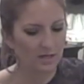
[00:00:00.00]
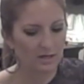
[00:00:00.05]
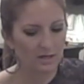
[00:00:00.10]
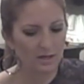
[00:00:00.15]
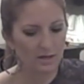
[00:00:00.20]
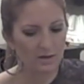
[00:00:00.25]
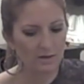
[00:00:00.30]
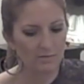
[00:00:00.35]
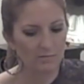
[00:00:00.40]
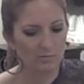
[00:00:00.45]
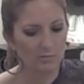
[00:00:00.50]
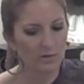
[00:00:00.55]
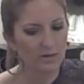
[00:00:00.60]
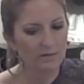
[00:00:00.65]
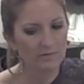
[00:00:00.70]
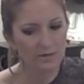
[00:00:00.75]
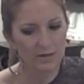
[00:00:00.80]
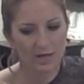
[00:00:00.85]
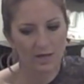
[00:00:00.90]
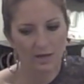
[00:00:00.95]
and we
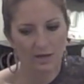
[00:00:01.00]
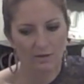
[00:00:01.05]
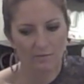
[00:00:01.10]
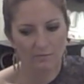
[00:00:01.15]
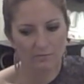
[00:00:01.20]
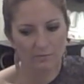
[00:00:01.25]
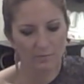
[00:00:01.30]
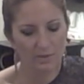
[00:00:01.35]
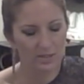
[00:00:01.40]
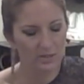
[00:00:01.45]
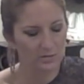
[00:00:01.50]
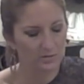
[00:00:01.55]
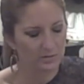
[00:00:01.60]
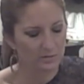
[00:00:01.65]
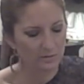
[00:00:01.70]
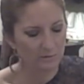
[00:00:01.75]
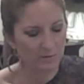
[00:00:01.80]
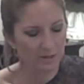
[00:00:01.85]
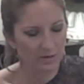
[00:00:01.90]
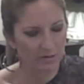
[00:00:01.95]
even have
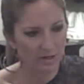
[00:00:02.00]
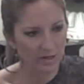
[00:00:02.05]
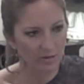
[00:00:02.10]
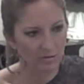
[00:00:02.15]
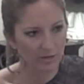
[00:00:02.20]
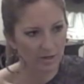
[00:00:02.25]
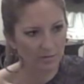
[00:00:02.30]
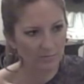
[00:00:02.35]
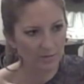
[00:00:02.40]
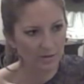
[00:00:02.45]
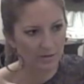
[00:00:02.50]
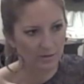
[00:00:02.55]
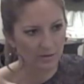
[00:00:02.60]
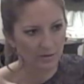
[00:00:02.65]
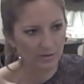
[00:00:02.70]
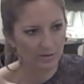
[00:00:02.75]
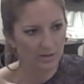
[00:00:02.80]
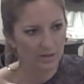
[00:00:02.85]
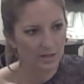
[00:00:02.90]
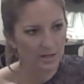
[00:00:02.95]
pictures of my
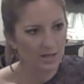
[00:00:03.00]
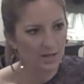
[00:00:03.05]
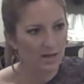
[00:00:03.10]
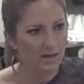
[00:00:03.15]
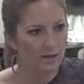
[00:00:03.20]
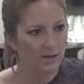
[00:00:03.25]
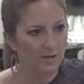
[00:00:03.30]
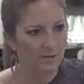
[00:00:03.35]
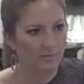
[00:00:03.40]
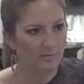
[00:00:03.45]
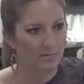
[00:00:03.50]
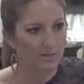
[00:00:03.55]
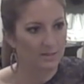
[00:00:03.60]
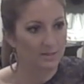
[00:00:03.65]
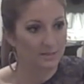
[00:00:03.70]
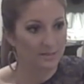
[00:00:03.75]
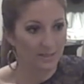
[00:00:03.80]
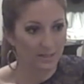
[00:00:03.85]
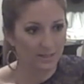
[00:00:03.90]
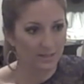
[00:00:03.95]
great-grandmother in
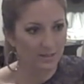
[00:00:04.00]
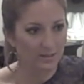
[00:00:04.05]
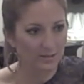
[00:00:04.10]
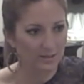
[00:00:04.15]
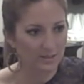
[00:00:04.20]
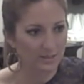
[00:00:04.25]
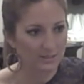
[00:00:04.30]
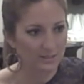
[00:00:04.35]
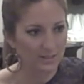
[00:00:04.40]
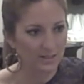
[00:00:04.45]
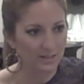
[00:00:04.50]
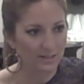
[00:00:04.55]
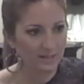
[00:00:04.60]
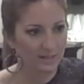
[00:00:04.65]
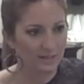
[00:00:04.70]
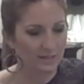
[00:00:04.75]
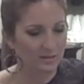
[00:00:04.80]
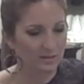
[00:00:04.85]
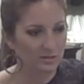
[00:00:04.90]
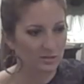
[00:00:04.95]
Sandy Hook,
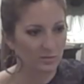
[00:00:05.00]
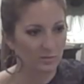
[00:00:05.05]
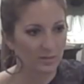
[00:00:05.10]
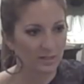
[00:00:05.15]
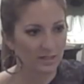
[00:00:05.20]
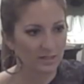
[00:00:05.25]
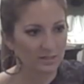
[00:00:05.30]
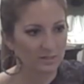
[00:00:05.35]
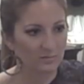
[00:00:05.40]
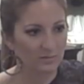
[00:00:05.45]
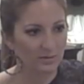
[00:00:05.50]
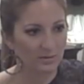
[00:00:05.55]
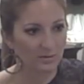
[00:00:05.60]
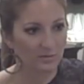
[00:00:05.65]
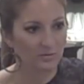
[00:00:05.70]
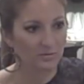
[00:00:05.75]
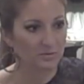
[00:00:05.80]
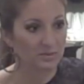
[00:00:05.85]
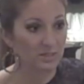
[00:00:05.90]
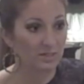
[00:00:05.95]
Kentucky in the 1920s with a
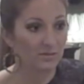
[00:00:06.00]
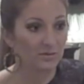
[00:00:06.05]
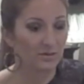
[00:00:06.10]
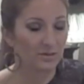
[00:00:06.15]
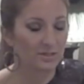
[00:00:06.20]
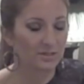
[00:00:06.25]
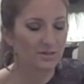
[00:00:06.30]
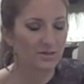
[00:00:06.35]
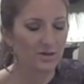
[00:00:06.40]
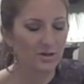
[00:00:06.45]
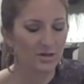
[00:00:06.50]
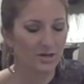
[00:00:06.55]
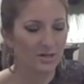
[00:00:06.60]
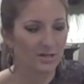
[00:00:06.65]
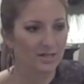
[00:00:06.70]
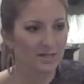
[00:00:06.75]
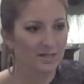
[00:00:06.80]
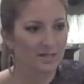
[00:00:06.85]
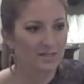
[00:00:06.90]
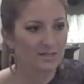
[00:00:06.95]
little tenor
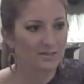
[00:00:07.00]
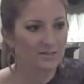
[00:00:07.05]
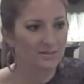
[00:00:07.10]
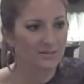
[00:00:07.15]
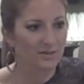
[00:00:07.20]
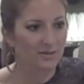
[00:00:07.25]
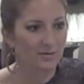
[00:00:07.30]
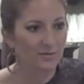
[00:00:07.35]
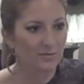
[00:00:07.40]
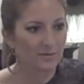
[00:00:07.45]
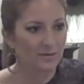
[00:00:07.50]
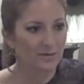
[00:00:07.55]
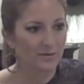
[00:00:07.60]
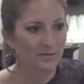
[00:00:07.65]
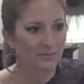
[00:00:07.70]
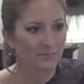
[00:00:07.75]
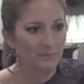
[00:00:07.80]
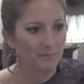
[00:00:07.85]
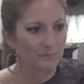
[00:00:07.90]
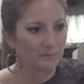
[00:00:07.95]
guitar. So
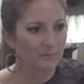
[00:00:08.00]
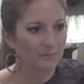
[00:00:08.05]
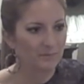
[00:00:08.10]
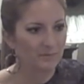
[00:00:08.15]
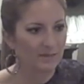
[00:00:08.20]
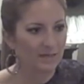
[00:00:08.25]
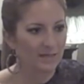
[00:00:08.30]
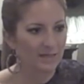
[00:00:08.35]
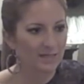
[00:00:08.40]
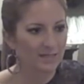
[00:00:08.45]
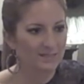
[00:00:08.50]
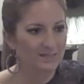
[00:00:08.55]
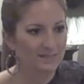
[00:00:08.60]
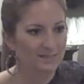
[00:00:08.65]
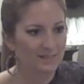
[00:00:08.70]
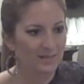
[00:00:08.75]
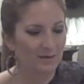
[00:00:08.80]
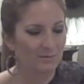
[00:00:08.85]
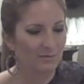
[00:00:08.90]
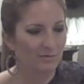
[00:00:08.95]
I like to
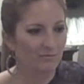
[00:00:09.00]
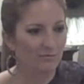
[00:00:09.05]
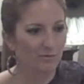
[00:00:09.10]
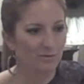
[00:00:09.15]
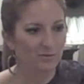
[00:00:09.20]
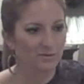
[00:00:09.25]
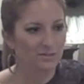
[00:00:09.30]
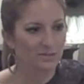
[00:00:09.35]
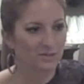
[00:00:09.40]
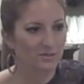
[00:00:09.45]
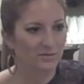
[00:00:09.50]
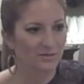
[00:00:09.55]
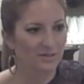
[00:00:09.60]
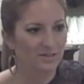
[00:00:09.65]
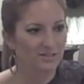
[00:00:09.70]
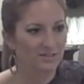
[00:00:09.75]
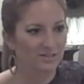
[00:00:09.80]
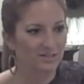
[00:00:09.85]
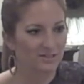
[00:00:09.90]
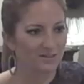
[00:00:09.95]
say I'm a fourth
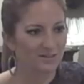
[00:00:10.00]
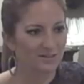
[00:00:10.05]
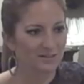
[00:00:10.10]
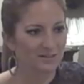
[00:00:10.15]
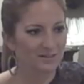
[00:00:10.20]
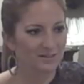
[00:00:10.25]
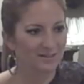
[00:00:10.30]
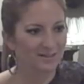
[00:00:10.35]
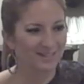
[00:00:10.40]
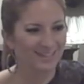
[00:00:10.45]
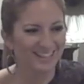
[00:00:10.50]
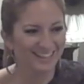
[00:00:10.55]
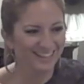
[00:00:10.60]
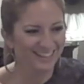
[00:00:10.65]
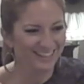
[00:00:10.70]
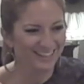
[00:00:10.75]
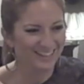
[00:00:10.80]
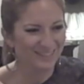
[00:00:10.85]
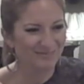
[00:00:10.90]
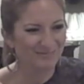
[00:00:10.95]
generation
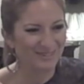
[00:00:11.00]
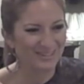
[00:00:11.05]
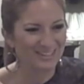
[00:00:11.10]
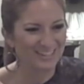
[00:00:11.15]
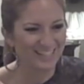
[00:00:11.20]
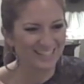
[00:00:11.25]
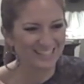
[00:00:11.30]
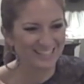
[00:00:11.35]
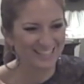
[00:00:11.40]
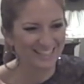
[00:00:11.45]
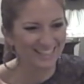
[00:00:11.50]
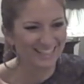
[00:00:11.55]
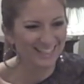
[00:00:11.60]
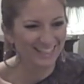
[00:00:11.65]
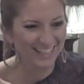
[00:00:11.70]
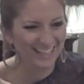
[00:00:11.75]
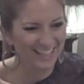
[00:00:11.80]
musician.